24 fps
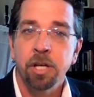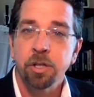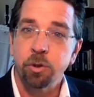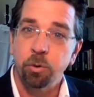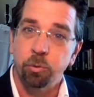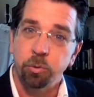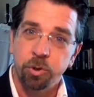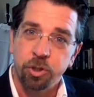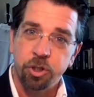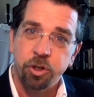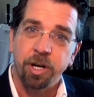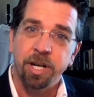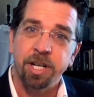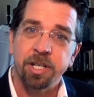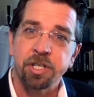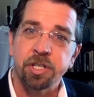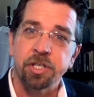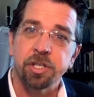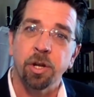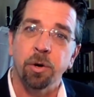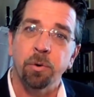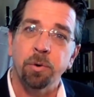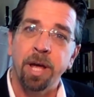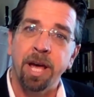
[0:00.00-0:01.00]
So when we're trying to
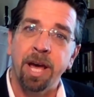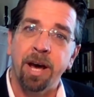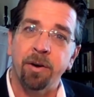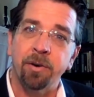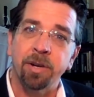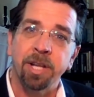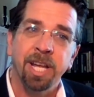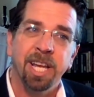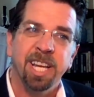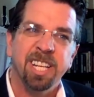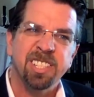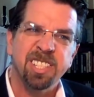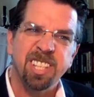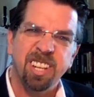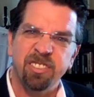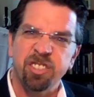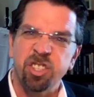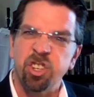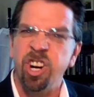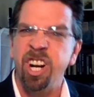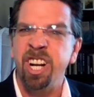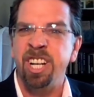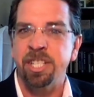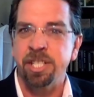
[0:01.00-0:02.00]
slow down, instead of
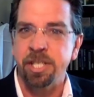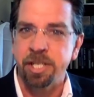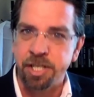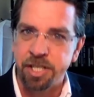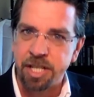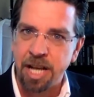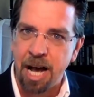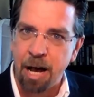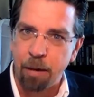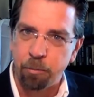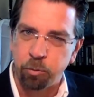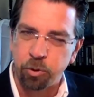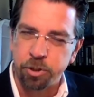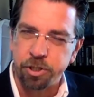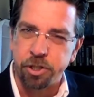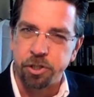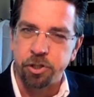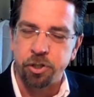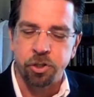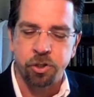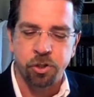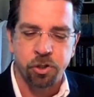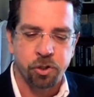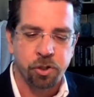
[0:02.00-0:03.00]
trying to stop, which
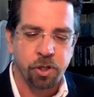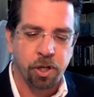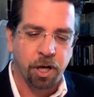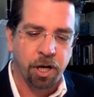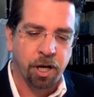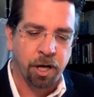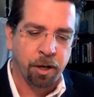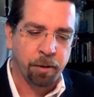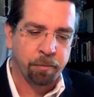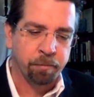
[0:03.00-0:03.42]
is